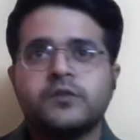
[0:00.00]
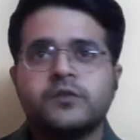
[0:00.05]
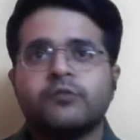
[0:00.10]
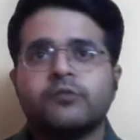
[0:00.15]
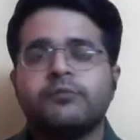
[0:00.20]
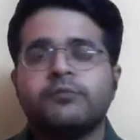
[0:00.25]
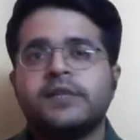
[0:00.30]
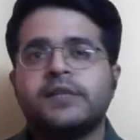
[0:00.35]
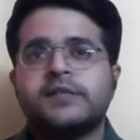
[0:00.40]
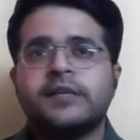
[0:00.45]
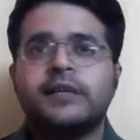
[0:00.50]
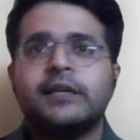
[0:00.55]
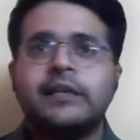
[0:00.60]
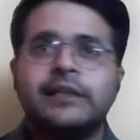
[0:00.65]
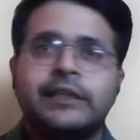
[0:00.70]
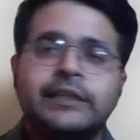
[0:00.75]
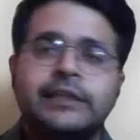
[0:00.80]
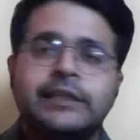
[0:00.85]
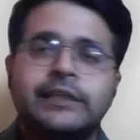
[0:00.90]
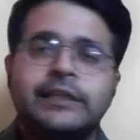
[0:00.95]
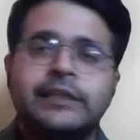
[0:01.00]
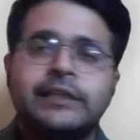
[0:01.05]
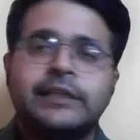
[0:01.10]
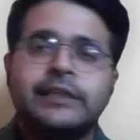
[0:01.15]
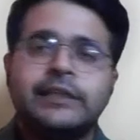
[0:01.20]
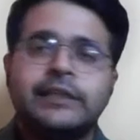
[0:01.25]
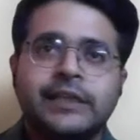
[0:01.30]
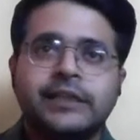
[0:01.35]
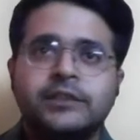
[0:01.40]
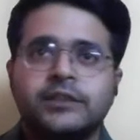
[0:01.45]
So basically,
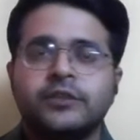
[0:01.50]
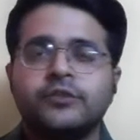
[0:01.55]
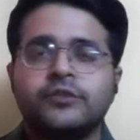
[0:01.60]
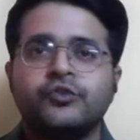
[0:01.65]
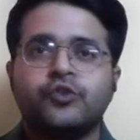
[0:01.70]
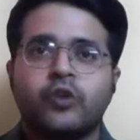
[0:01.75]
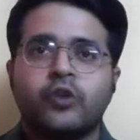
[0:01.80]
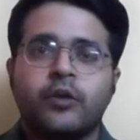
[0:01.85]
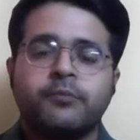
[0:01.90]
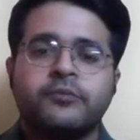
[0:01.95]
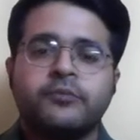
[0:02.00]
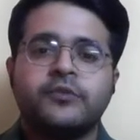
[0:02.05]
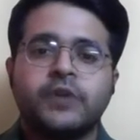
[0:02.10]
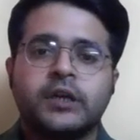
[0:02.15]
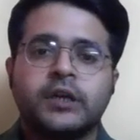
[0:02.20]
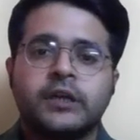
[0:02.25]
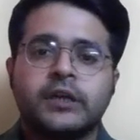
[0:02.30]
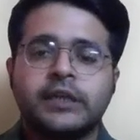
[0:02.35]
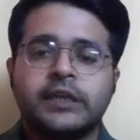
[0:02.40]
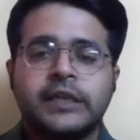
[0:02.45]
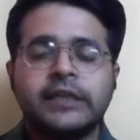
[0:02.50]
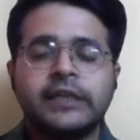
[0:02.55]
delete, drop, truncate.